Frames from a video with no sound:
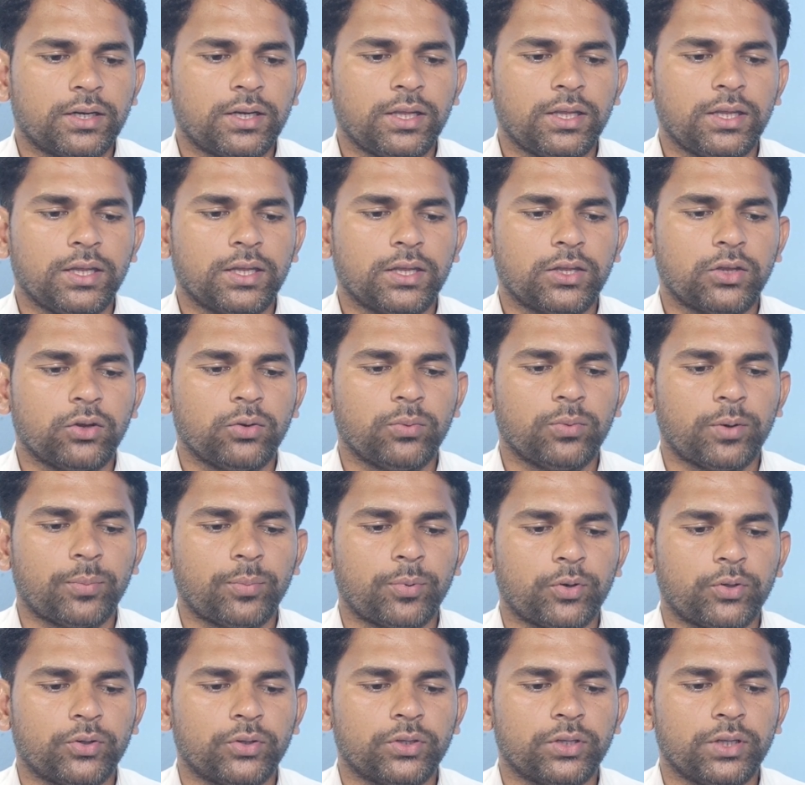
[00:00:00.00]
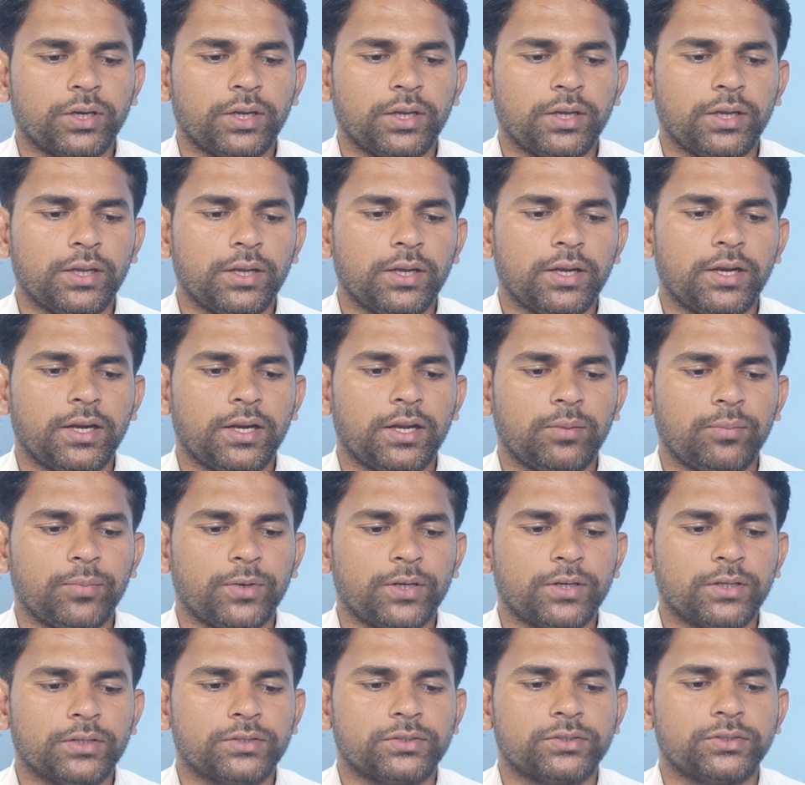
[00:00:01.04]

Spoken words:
t cube upon 3 limit